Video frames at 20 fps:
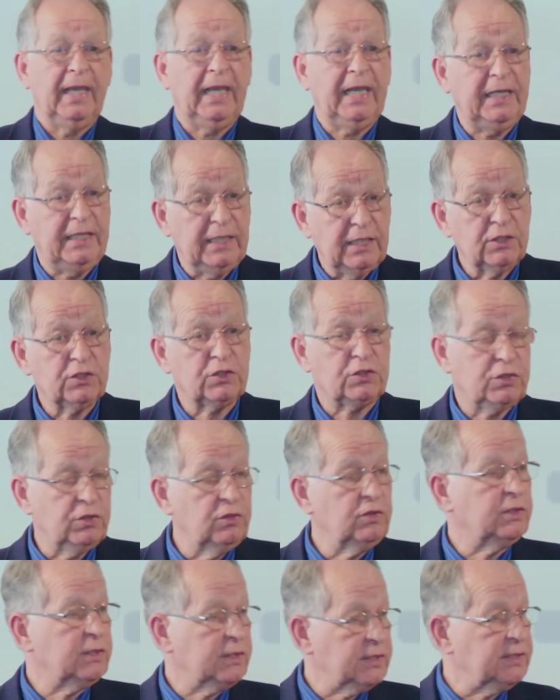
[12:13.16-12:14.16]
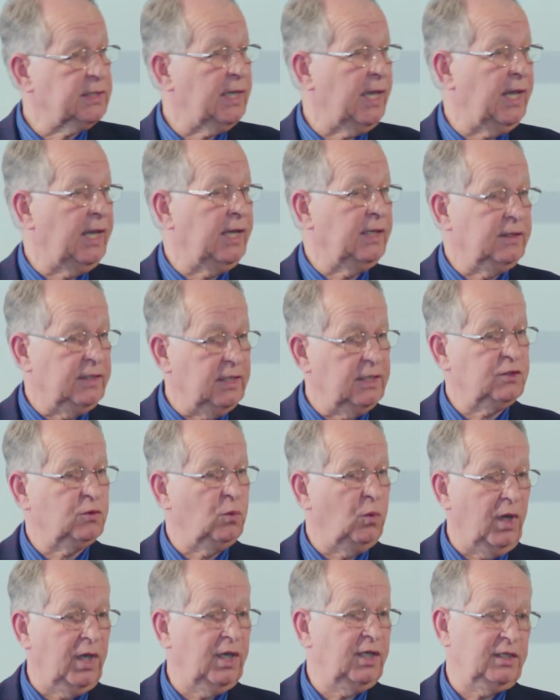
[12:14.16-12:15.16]
It is true to say this
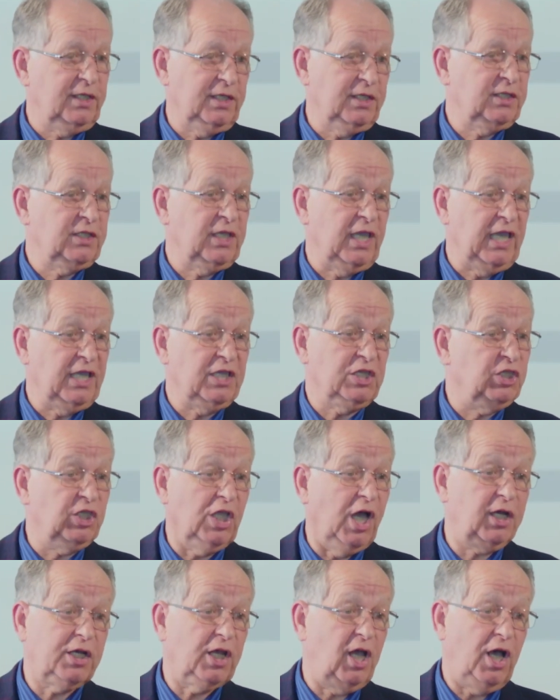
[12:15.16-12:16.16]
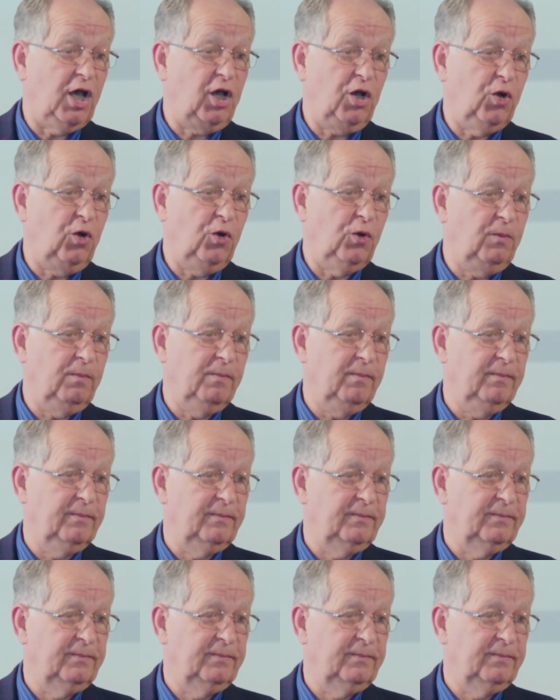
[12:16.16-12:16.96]
world is, is not our home.